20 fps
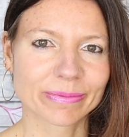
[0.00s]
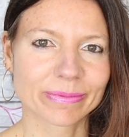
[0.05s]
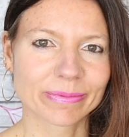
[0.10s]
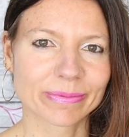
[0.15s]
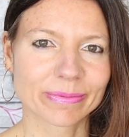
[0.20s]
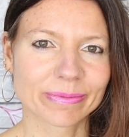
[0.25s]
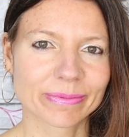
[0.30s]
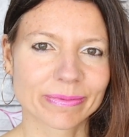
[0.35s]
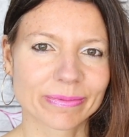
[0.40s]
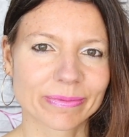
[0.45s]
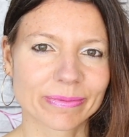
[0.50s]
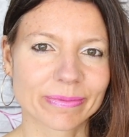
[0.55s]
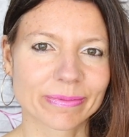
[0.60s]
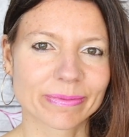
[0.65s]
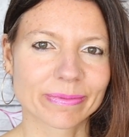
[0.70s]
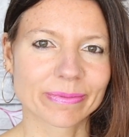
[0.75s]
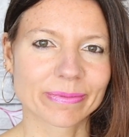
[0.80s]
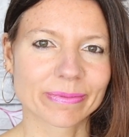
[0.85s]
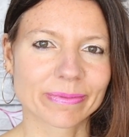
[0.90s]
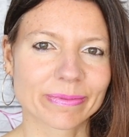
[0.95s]

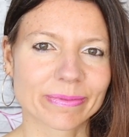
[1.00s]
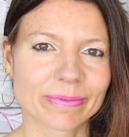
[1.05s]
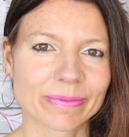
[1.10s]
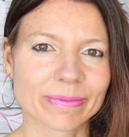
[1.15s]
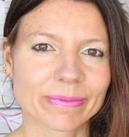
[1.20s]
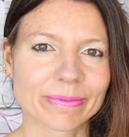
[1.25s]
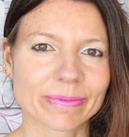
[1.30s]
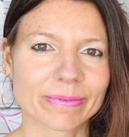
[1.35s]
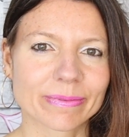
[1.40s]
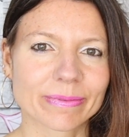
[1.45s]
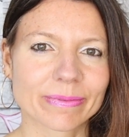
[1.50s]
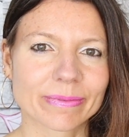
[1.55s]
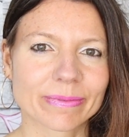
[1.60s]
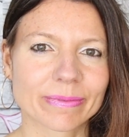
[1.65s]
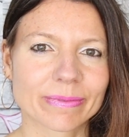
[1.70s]
Nothing is said.